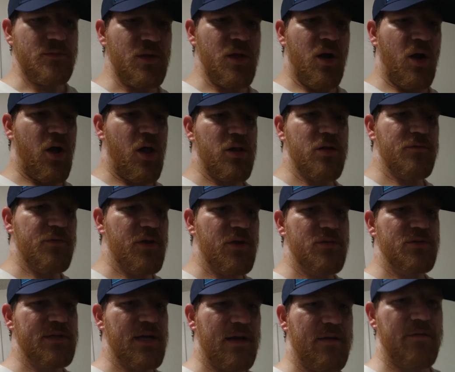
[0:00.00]
All of
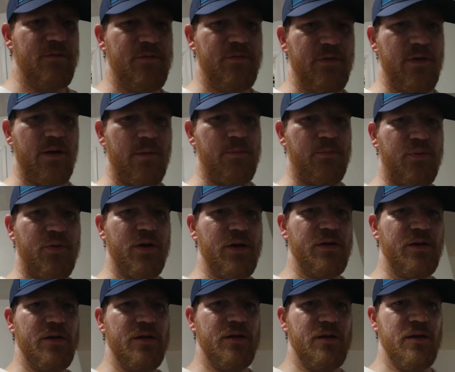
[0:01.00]
those have a
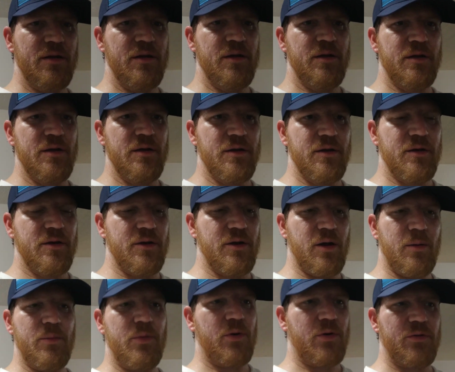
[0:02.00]
printed
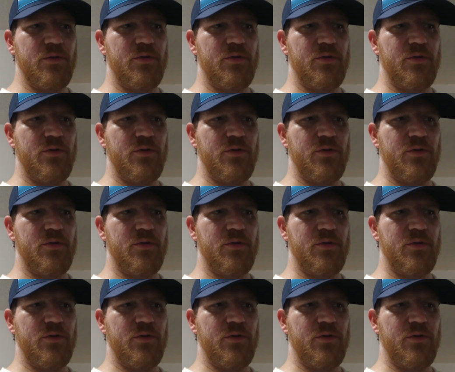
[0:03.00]
number on the